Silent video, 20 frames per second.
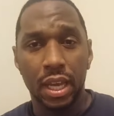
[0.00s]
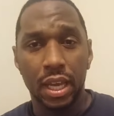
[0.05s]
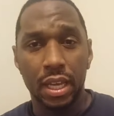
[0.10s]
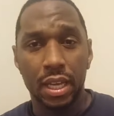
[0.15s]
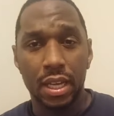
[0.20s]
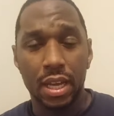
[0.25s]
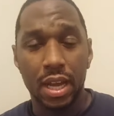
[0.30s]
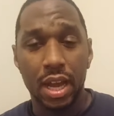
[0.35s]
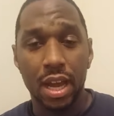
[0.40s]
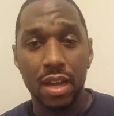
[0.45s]

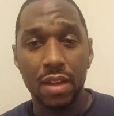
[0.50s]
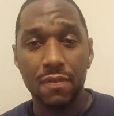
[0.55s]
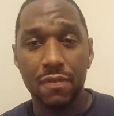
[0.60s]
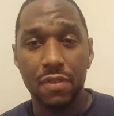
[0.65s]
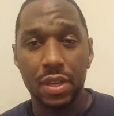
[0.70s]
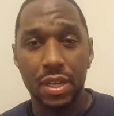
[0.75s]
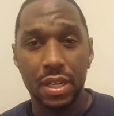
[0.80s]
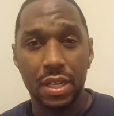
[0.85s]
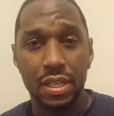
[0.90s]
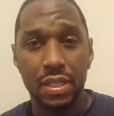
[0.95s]
And
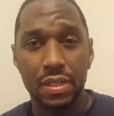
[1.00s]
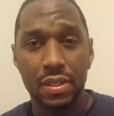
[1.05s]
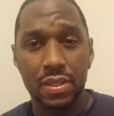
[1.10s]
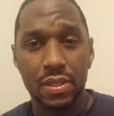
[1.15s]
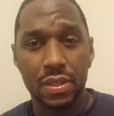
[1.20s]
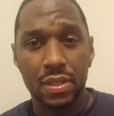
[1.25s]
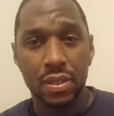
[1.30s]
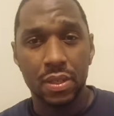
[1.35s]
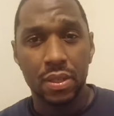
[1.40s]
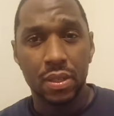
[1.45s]

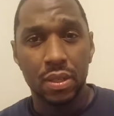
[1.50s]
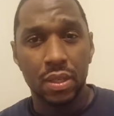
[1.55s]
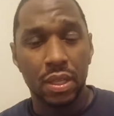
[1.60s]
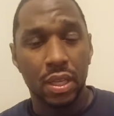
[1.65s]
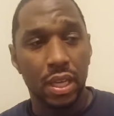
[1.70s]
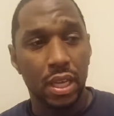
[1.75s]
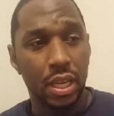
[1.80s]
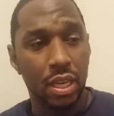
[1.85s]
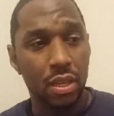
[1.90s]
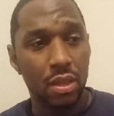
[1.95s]
confidence
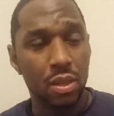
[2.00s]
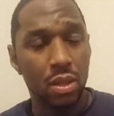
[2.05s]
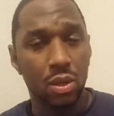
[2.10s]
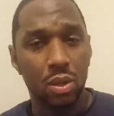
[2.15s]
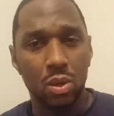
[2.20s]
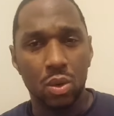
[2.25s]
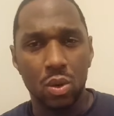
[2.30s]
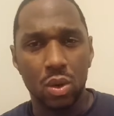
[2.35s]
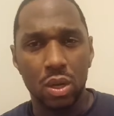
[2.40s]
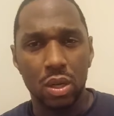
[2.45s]
in the
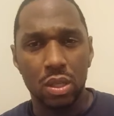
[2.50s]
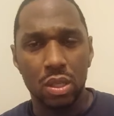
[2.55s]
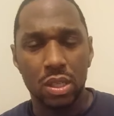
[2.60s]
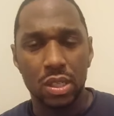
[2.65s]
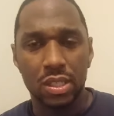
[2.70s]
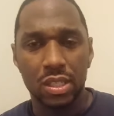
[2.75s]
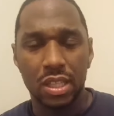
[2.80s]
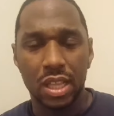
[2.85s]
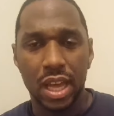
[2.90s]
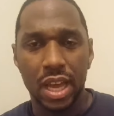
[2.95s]
Lord
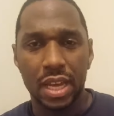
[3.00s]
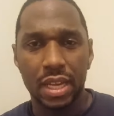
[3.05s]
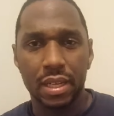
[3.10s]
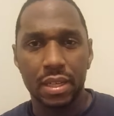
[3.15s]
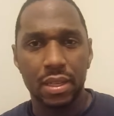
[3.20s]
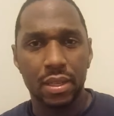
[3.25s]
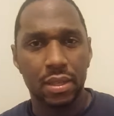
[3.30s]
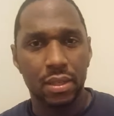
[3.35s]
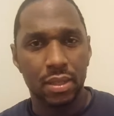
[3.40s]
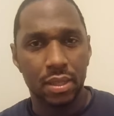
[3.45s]
looks like,
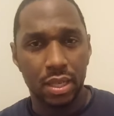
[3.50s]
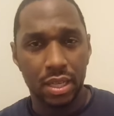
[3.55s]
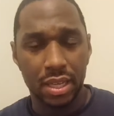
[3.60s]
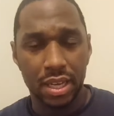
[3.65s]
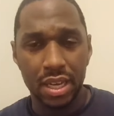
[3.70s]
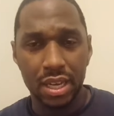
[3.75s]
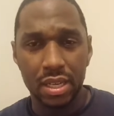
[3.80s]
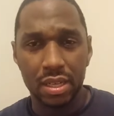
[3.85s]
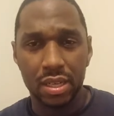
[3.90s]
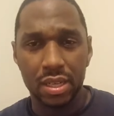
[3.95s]

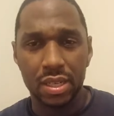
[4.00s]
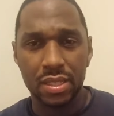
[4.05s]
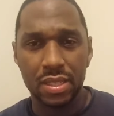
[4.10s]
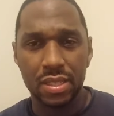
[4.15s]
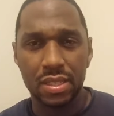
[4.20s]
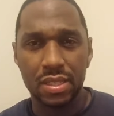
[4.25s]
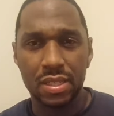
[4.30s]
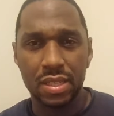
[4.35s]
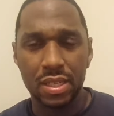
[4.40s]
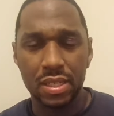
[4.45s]
again,
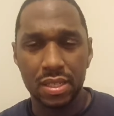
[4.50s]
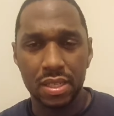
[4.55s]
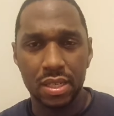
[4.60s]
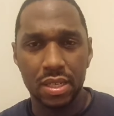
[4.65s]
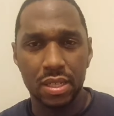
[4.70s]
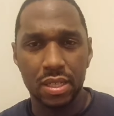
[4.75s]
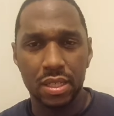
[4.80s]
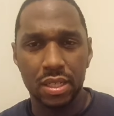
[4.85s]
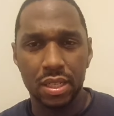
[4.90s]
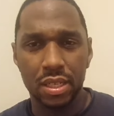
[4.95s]

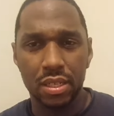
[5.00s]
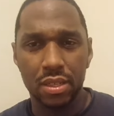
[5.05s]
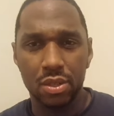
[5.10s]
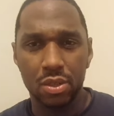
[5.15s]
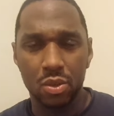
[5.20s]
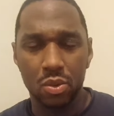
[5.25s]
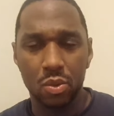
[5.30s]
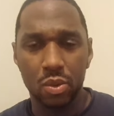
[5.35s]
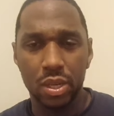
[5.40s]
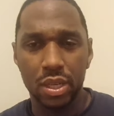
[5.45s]
consistently
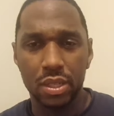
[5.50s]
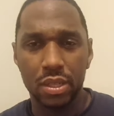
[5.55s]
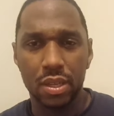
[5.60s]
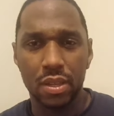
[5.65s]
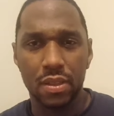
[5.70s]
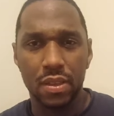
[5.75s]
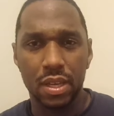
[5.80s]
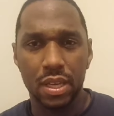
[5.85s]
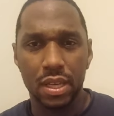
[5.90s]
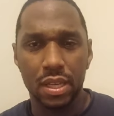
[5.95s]
doing
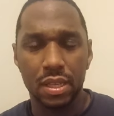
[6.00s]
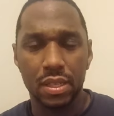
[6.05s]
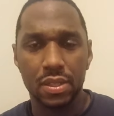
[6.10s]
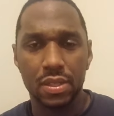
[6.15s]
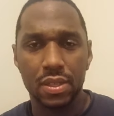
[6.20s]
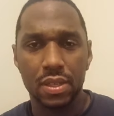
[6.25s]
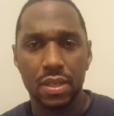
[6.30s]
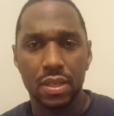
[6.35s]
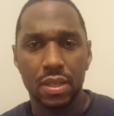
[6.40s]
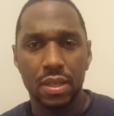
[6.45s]
the
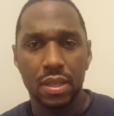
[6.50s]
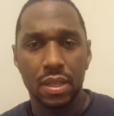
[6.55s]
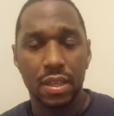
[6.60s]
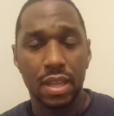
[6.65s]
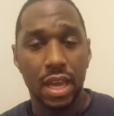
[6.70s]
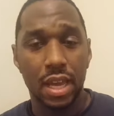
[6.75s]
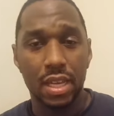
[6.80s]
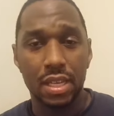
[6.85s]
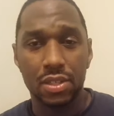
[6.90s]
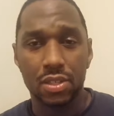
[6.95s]
things
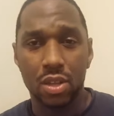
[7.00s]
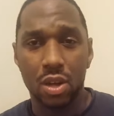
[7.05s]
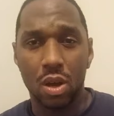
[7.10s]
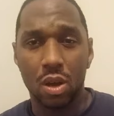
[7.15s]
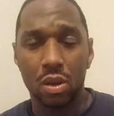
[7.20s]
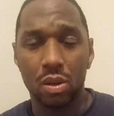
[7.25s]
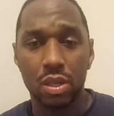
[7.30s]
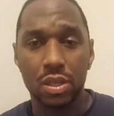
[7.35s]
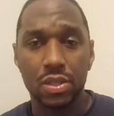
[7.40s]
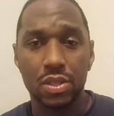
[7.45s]
that he's
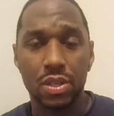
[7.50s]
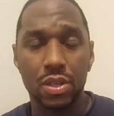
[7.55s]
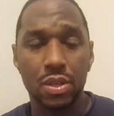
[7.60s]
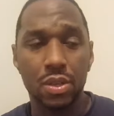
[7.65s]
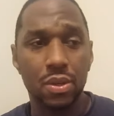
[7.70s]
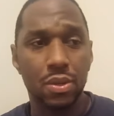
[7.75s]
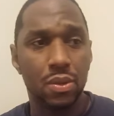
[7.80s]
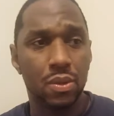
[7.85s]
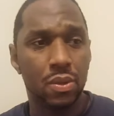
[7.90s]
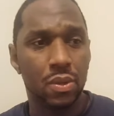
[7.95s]
called us to
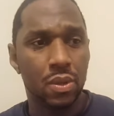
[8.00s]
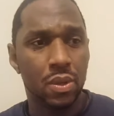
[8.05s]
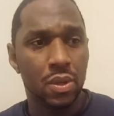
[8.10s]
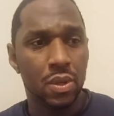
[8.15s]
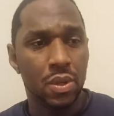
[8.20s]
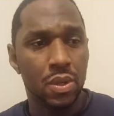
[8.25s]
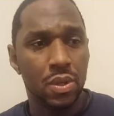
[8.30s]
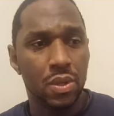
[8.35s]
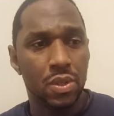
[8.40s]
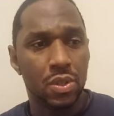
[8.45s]
do.
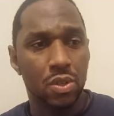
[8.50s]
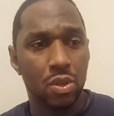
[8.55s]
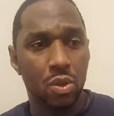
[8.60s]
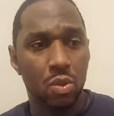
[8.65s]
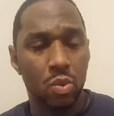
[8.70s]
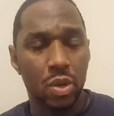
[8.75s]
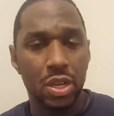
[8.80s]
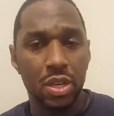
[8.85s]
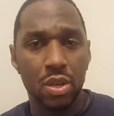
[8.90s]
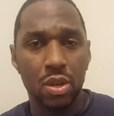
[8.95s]
So
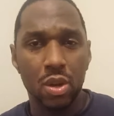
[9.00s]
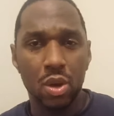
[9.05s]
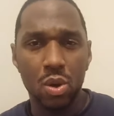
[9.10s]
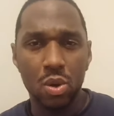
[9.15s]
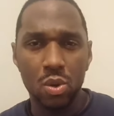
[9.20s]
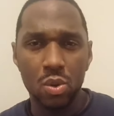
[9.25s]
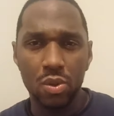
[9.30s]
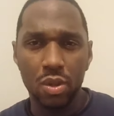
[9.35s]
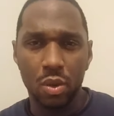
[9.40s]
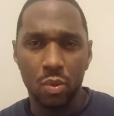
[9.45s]
we
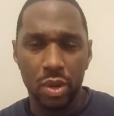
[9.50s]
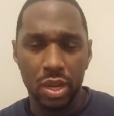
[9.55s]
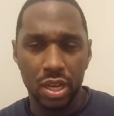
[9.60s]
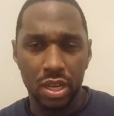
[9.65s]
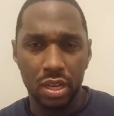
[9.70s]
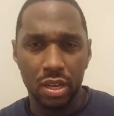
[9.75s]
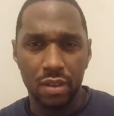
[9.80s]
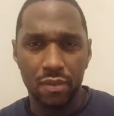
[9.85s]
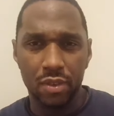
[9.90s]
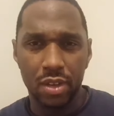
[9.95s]
know that we
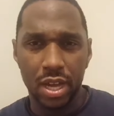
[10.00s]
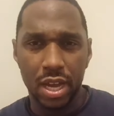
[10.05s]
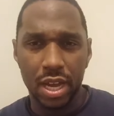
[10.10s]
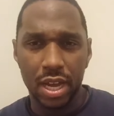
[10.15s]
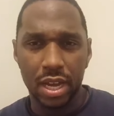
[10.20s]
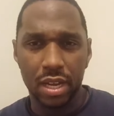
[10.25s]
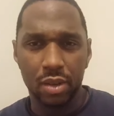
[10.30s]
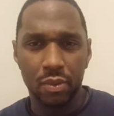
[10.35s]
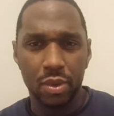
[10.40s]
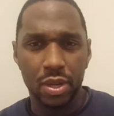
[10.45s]
love
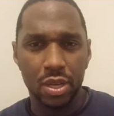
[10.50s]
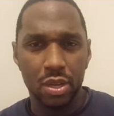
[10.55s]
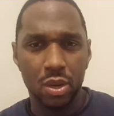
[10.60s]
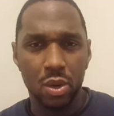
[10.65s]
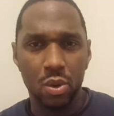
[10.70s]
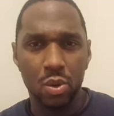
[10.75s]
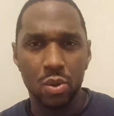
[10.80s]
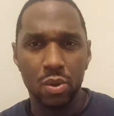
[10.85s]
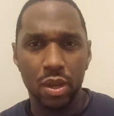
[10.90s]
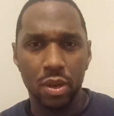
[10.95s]
God, and we
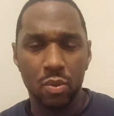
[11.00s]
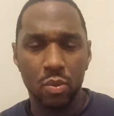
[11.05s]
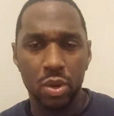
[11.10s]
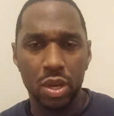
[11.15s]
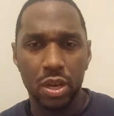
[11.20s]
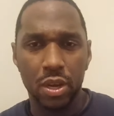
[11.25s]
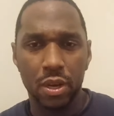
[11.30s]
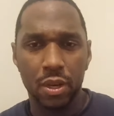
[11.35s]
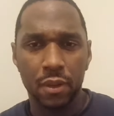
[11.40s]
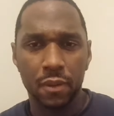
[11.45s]
know that
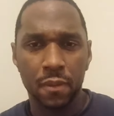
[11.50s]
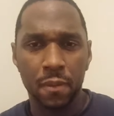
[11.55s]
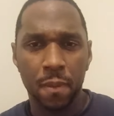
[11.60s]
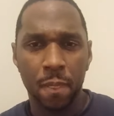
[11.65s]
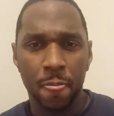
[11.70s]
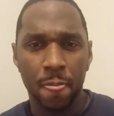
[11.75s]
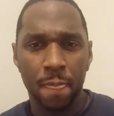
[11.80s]
we are